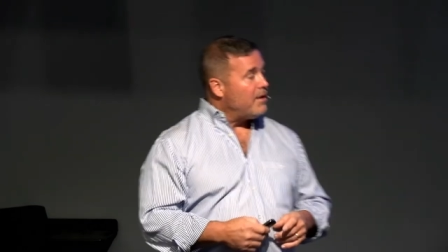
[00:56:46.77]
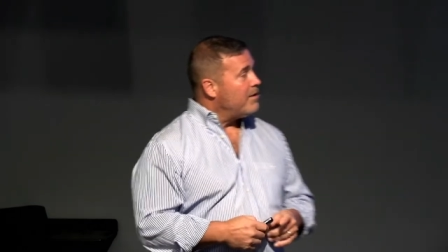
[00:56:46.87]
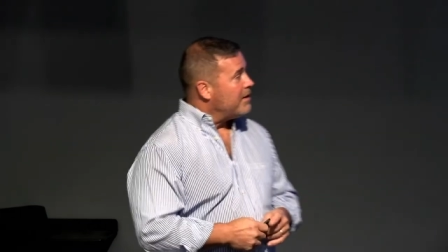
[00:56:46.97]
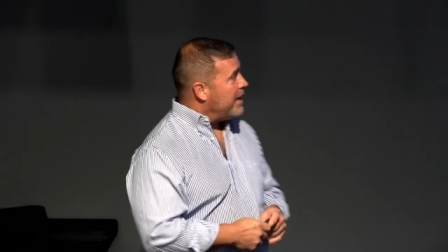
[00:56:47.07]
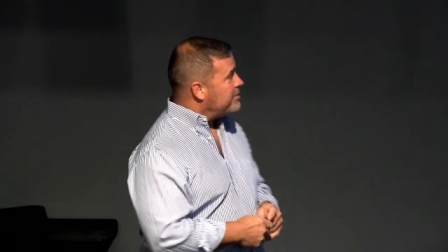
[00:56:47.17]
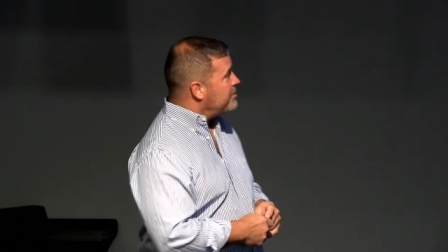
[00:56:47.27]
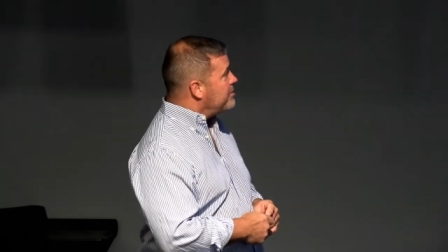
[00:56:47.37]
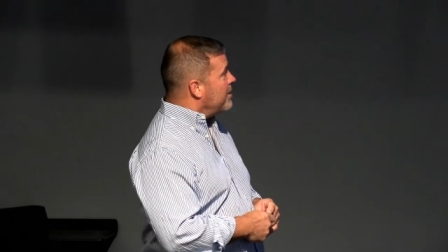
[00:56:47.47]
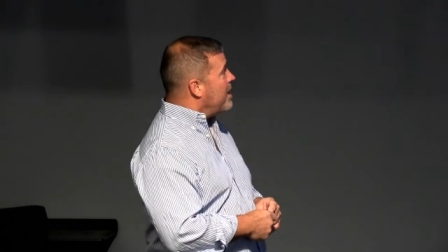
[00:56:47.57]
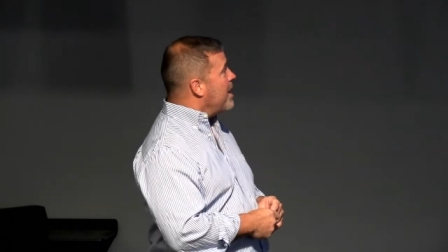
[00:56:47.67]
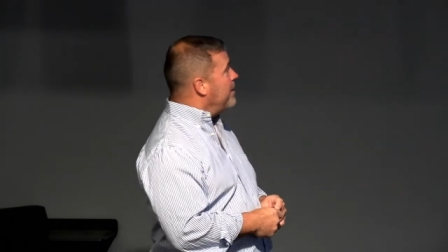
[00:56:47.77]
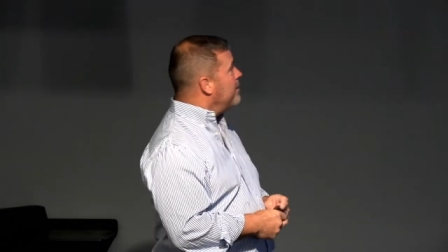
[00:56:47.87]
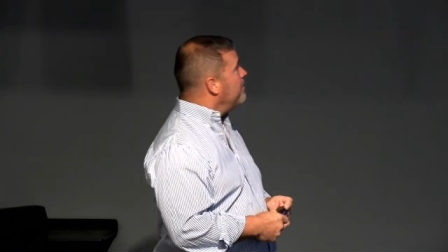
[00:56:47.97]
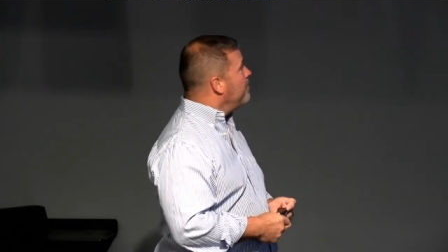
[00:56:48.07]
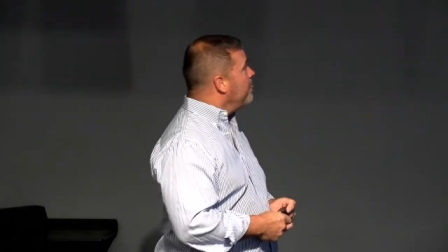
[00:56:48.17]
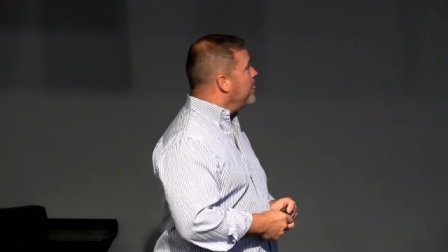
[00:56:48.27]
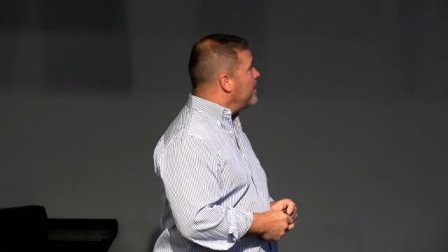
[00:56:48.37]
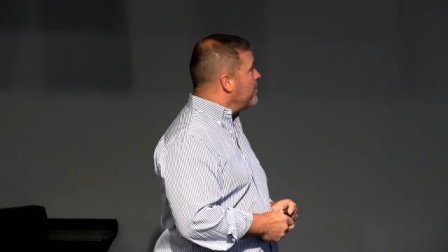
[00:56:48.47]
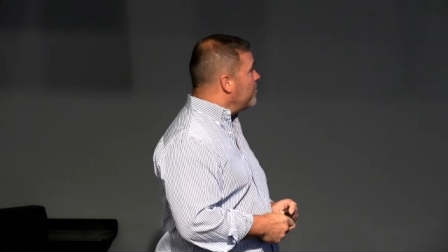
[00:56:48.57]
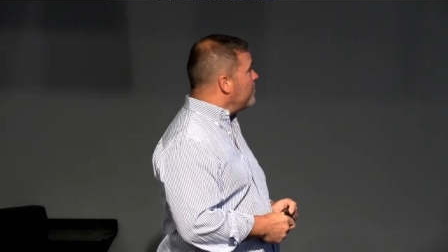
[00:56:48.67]
Last slide.
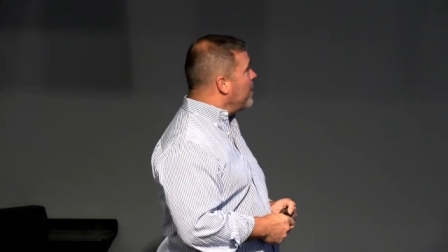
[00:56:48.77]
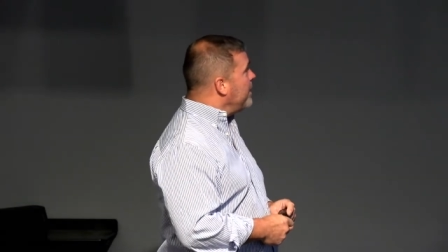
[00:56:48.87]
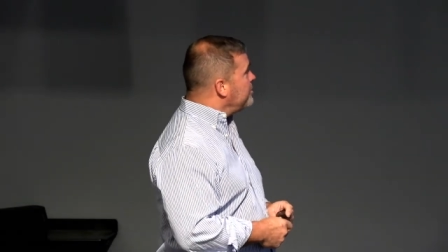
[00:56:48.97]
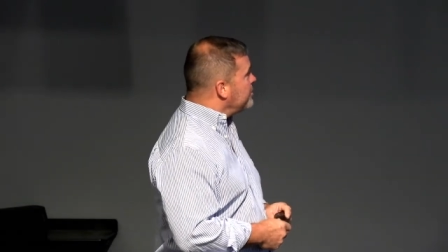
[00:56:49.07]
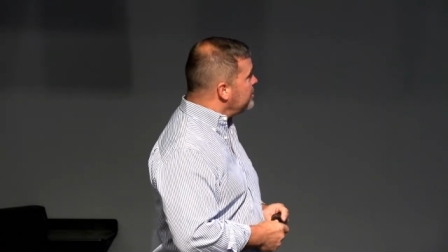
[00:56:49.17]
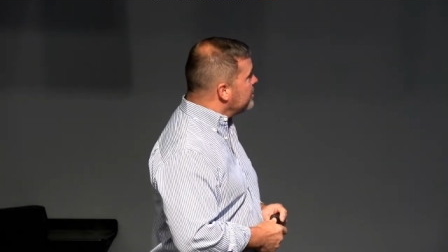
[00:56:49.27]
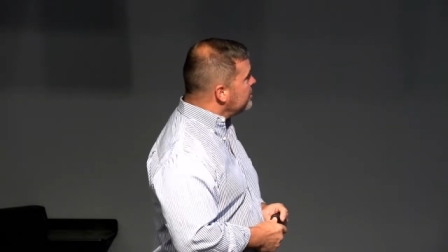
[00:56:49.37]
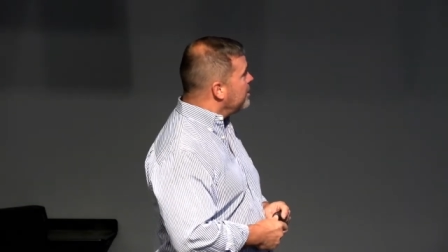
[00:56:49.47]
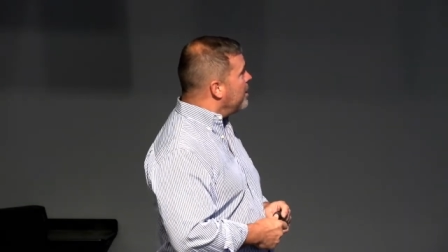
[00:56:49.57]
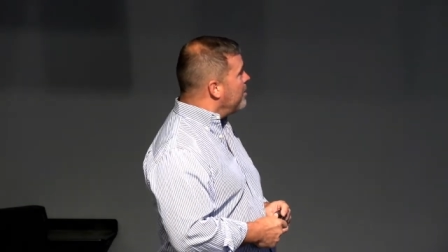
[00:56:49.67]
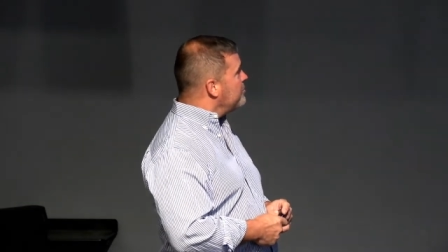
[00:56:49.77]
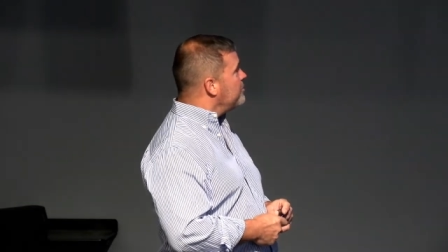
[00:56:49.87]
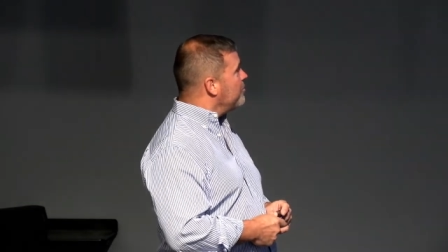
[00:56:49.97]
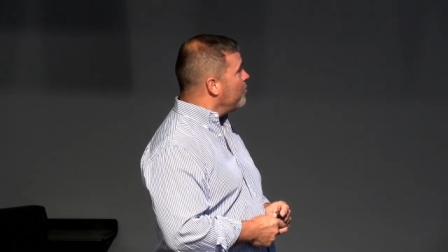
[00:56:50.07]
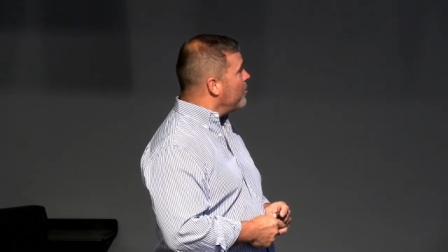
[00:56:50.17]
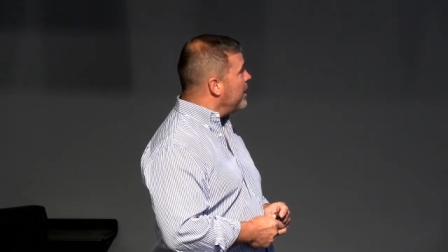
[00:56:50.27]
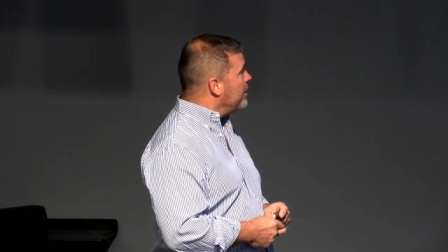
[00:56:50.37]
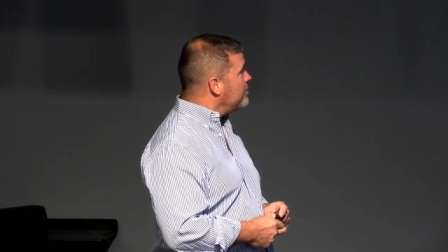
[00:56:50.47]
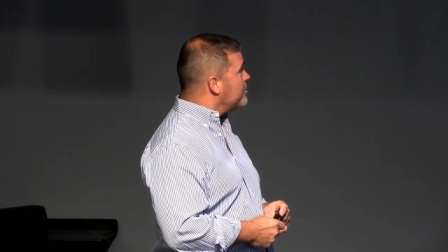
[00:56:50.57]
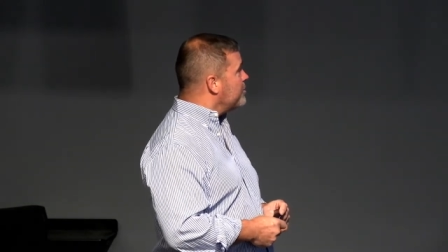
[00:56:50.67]
Your righteousness comes from a
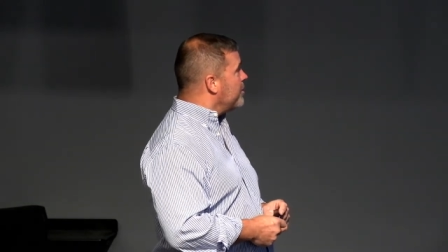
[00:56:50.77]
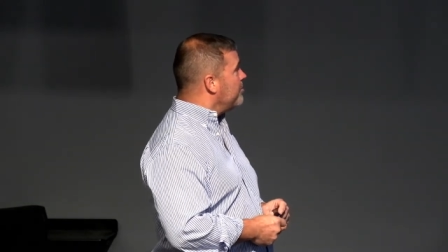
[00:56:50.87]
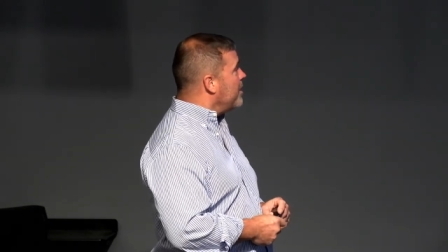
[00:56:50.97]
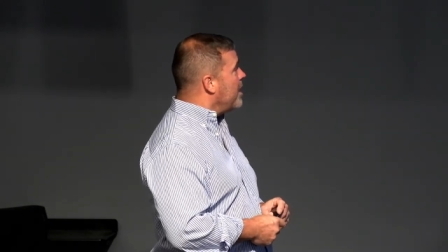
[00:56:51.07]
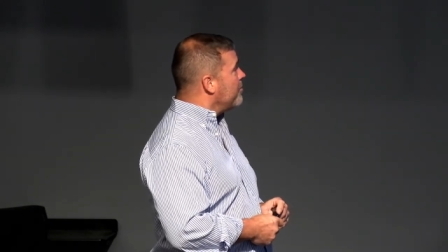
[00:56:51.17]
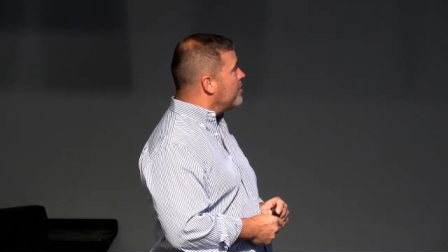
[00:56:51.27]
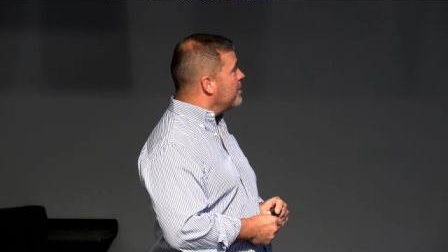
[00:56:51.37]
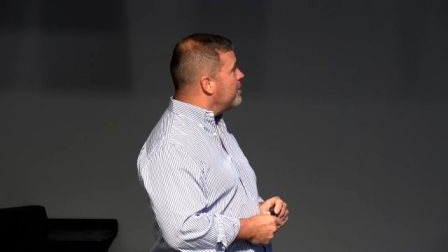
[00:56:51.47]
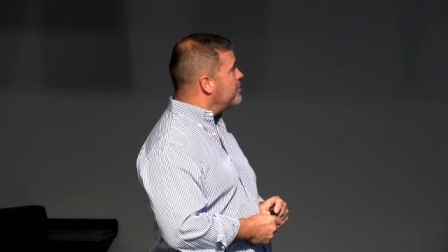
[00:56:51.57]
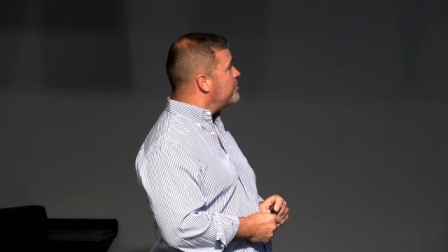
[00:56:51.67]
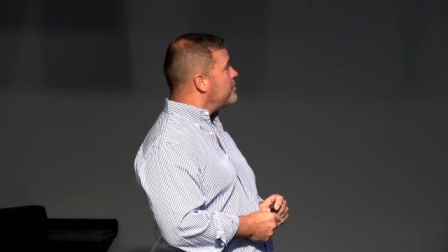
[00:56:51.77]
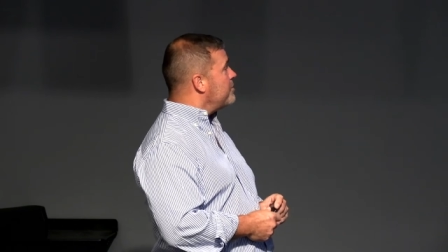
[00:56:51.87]
relationship, not religious